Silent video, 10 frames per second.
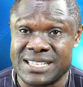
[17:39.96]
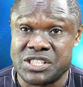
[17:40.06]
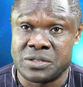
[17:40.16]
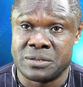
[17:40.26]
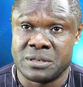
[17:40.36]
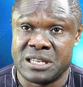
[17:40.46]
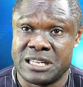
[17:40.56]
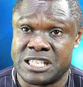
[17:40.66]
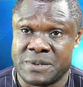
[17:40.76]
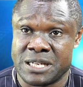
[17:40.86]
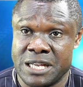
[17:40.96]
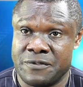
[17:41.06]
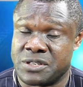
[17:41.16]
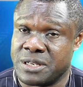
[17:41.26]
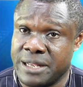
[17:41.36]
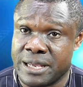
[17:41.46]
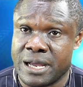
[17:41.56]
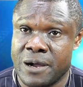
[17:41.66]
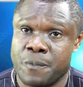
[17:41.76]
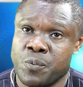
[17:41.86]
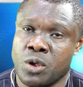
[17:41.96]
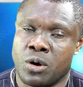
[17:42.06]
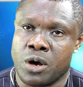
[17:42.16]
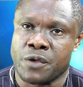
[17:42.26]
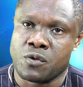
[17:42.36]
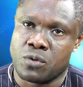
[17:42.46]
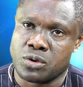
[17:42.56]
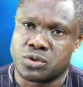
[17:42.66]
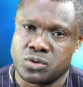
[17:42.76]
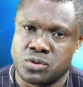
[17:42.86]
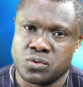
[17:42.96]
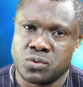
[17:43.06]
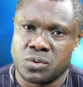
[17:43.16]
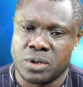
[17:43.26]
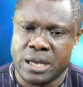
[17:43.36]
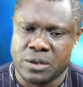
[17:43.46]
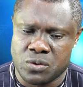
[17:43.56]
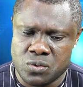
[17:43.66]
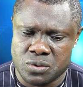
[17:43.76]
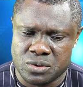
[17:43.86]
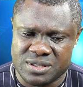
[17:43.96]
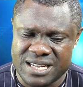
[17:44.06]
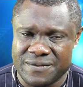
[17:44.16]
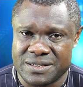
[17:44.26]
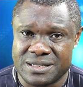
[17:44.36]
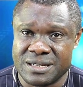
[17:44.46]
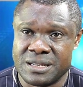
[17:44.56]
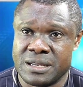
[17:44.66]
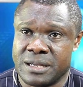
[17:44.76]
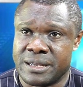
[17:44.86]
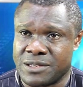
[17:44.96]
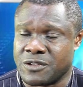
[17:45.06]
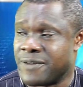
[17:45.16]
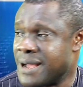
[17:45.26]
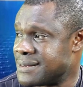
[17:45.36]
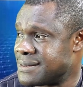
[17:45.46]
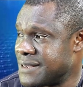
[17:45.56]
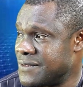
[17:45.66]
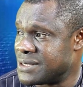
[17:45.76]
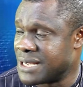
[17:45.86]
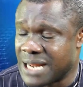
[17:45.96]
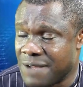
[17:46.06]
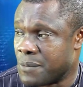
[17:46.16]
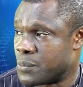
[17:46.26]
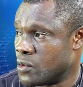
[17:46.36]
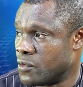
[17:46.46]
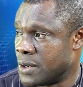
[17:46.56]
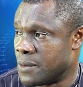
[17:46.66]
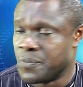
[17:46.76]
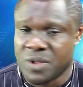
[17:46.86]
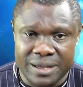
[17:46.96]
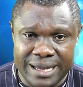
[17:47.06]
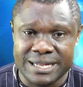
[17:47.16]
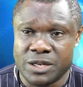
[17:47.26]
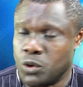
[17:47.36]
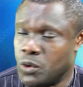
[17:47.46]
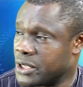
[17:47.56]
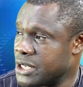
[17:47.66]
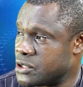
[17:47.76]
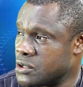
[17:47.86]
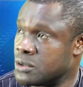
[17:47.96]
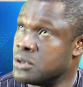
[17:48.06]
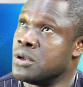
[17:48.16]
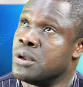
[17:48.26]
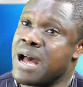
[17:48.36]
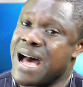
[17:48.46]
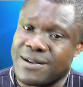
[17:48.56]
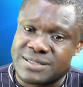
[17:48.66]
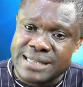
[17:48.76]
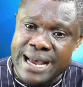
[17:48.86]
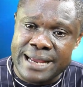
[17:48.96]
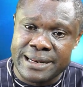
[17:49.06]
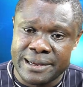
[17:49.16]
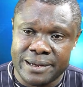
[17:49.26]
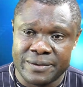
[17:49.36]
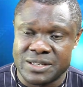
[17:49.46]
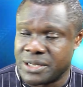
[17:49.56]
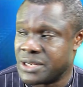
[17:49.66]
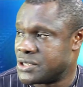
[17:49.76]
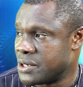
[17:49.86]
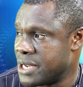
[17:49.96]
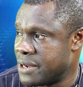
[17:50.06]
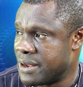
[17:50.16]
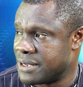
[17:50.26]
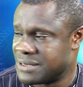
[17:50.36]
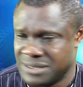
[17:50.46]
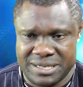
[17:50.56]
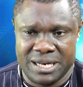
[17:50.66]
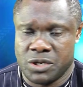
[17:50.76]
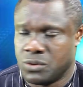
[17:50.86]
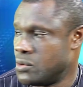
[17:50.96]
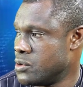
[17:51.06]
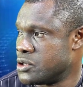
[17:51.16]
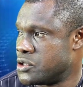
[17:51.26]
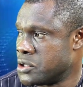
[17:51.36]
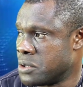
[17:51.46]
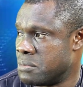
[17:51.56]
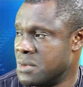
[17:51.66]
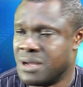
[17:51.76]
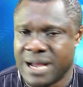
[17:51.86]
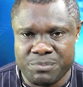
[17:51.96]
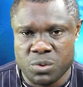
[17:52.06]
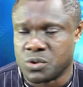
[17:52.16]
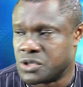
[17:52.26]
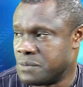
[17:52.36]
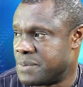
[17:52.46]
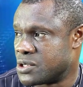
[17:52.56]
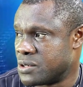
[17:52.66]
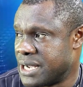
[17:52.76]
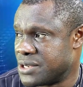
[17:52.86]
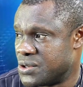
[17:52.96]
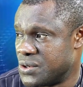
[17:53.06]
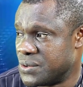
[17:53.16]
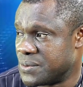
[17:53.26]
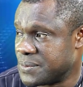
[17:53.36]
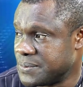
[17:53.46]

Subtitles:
station, especially if it's illegal, or if you want to do a good service, get to fire service and have approval. Get a new location outside the residential area. Sincerely, you do your job and people will still patronize you.